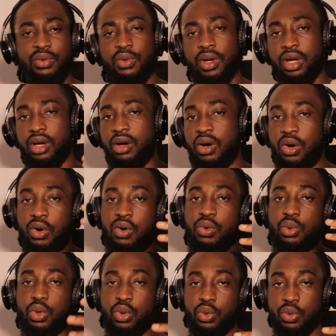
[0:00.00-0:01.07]
were all
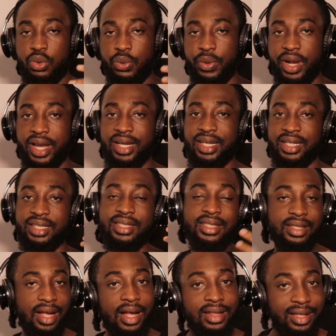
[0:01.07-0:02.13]
cool when they
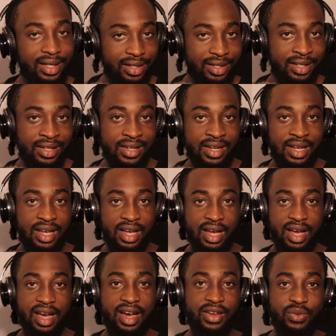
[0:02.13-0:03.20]
started.
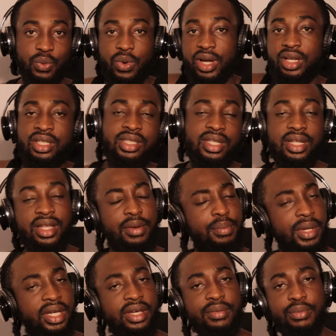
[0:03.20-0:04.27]
And when he started
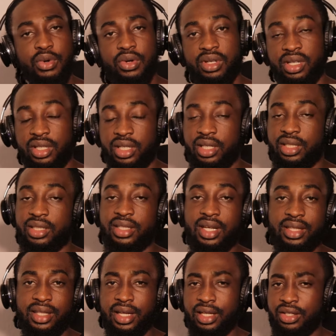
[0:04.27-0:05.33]
making money, they
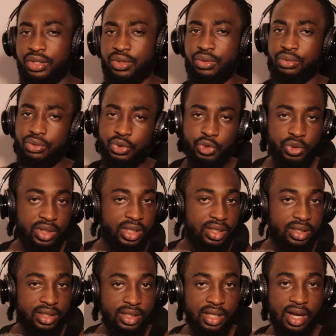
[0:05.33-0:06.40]
started, you know,
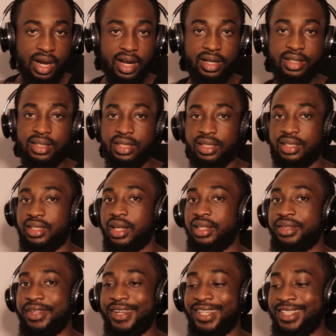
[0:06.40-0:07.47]
switching sides. They
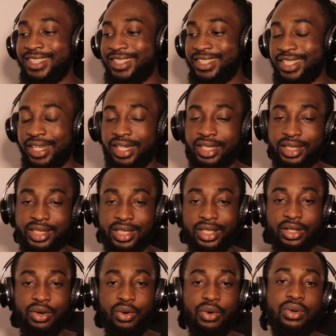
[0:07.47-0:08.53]
started
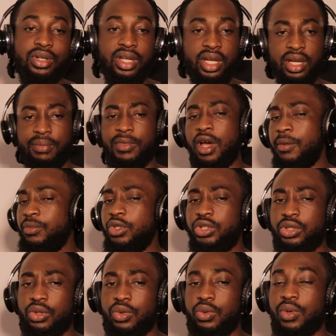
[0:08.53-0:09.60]
changing on him. Now, I'm not
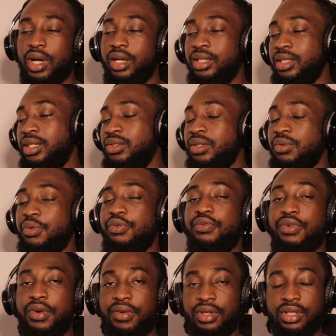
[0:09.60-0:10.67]
sure who Wale is actually
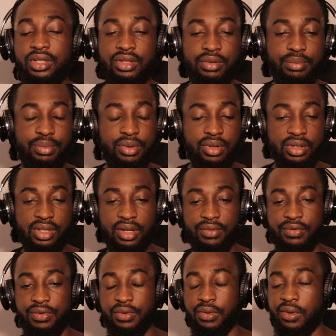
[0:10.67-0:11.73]
referring to, but I
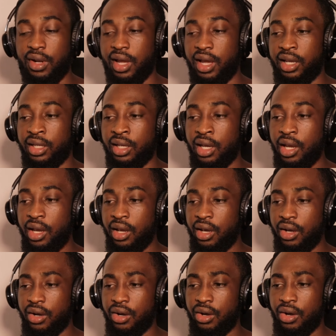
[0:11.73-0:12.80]
feel like,
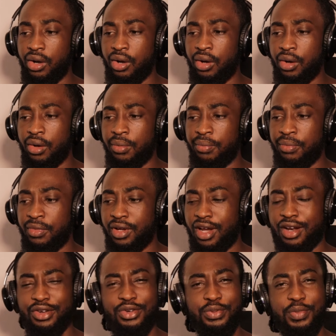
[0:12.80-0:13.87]
I
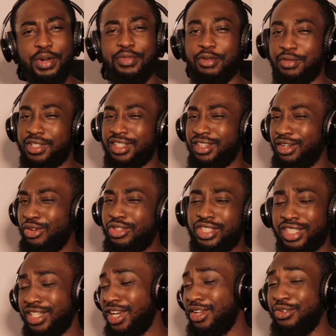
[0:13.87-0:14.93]
don't know, maybe Mr.
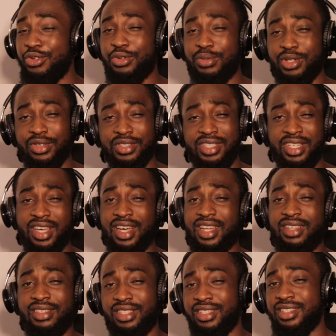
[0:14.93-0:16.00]
Logic. I don't know, because he
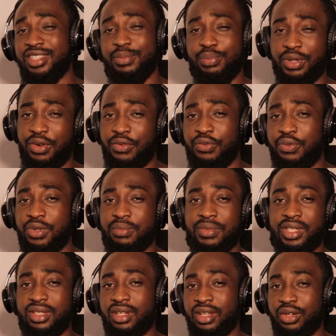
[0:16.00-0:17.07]
had this beef with
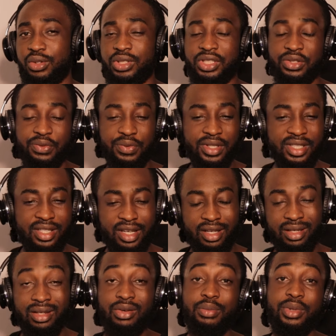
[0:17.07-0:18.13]
Mr. Logic
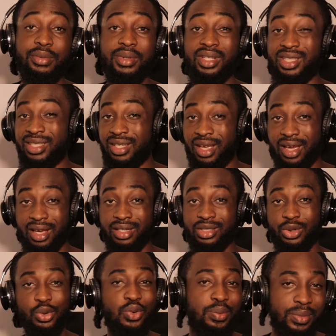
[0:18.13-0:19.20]
recently, or maybe his
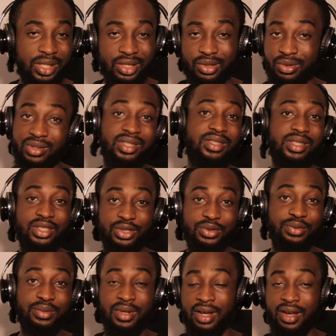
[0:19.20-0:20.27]
ex-homies or his, you
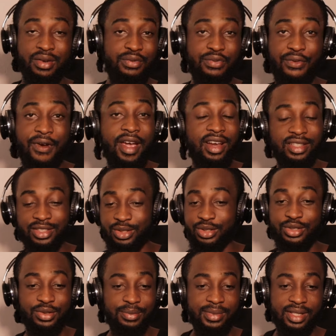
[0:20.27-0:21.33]
know, friends or
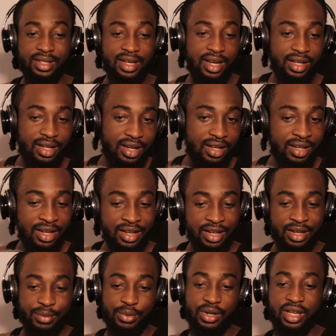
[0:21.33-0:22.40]
something like that.
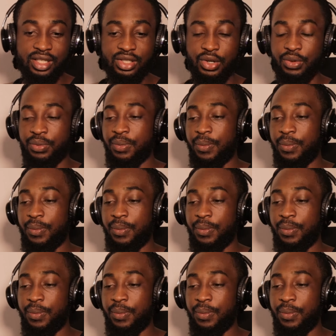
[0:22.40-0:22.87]
But let's go.